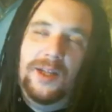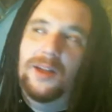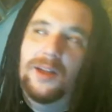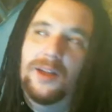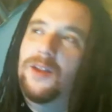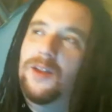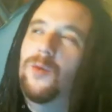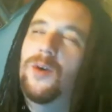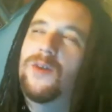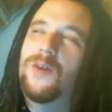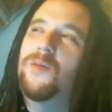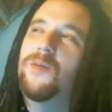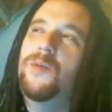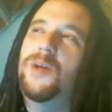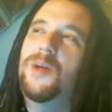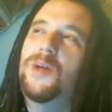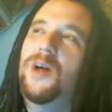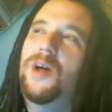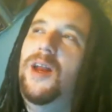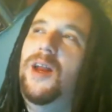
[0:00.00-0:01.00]
There won't even
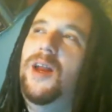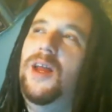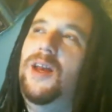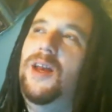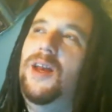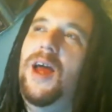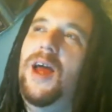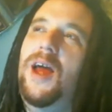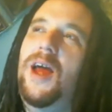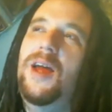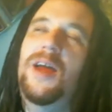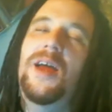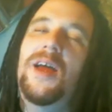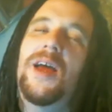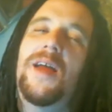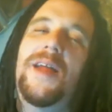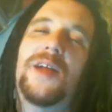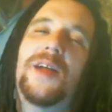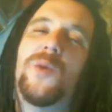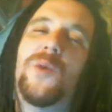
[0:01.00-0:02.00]
be and
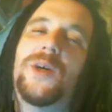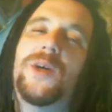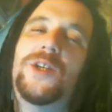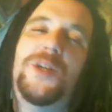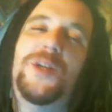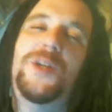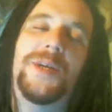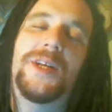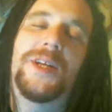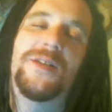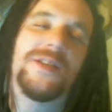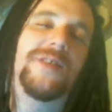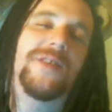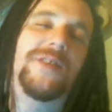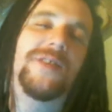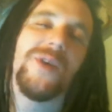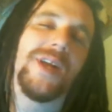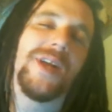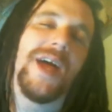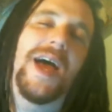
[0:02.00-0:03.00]
that's why Jimmy doesn't even
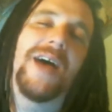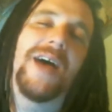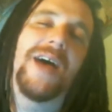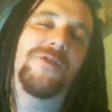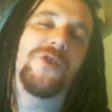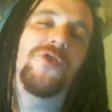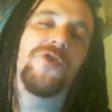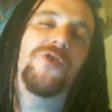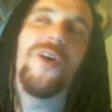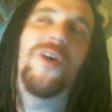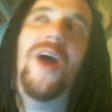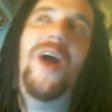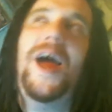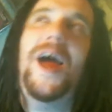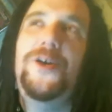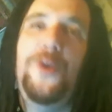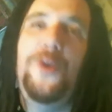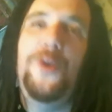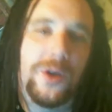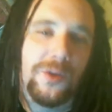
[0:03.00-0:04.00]
want to have to try
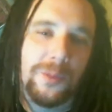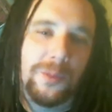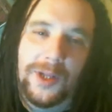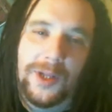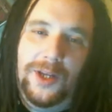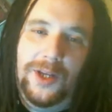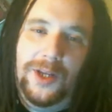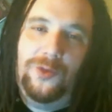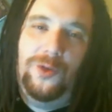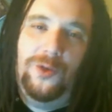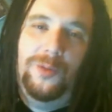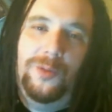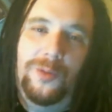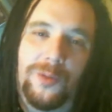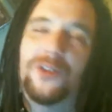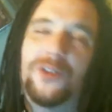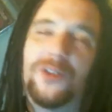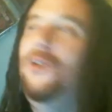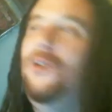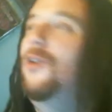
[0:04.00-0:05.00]
to explain it to him,
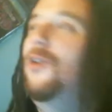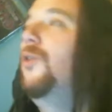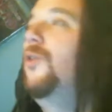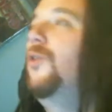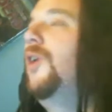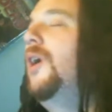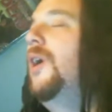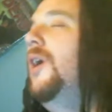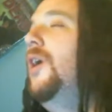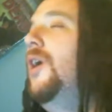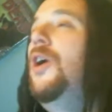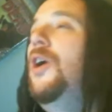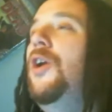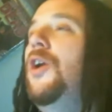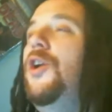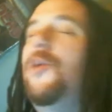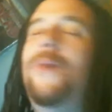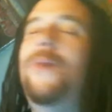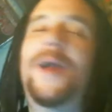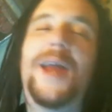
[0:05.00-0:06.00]
because he knows
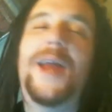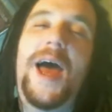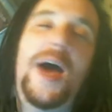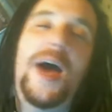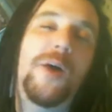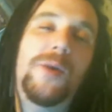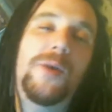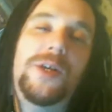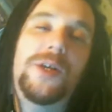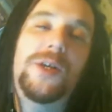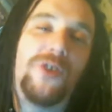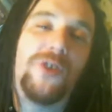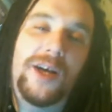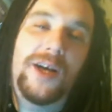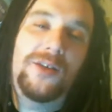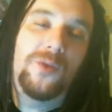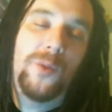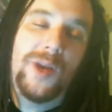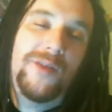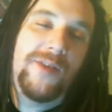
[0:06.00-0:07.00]
no matter how he
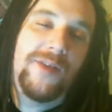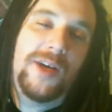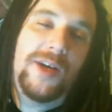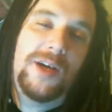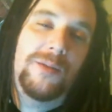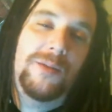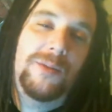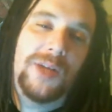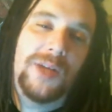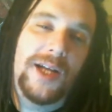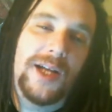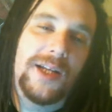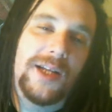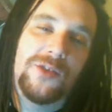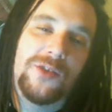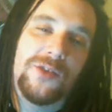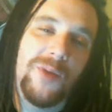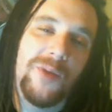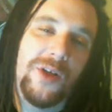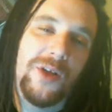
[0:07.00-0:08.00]
tries or whatever comes out of
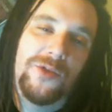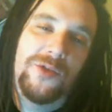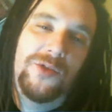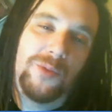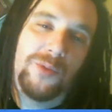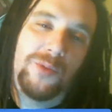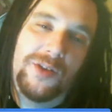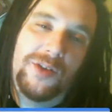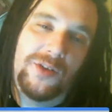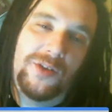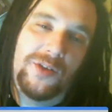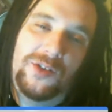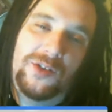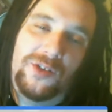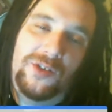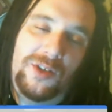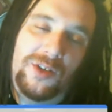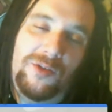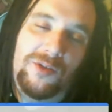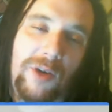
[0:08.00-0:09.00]
his mouth, his brother's going to
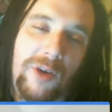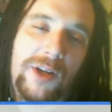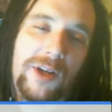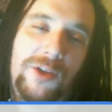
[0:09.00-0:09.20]
see right